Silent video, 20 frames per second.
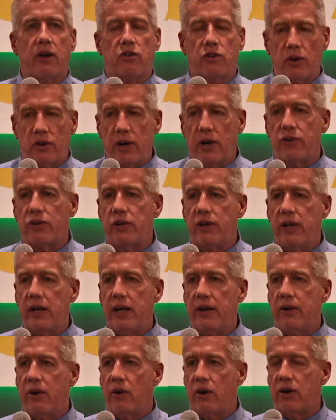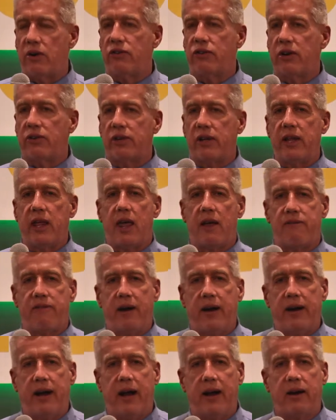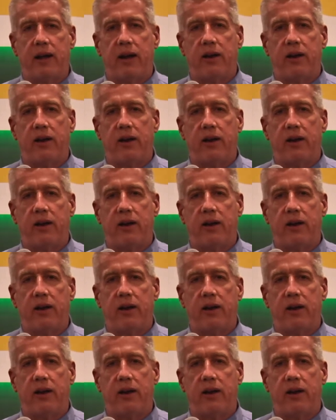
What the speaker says: traditionally or consistently they found out